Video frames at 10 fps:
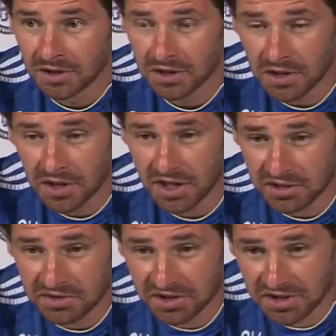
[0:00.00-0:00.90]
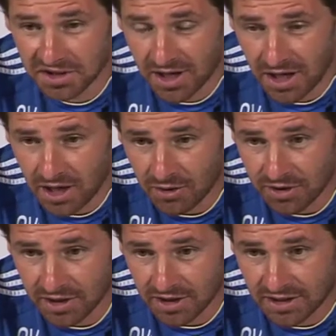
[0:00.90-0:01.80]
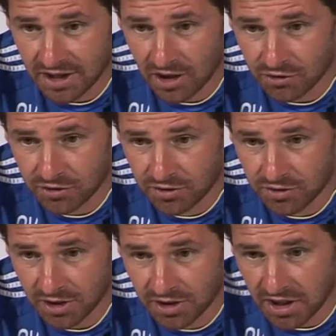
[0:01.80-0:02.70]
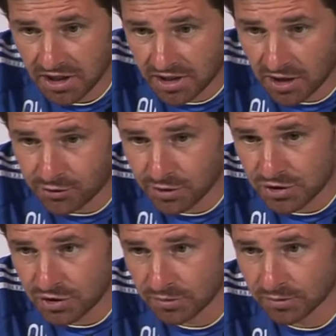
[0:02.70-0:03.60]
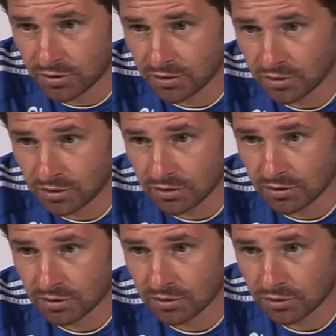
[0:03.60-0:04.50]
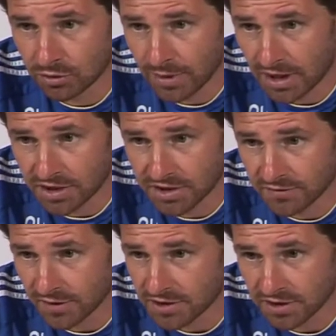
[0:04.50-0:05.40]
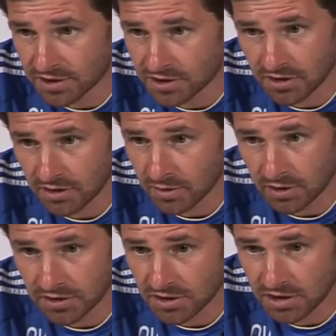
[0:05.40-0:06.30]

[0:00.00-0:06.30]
No, I don't think it can't resume to managers facing each other, because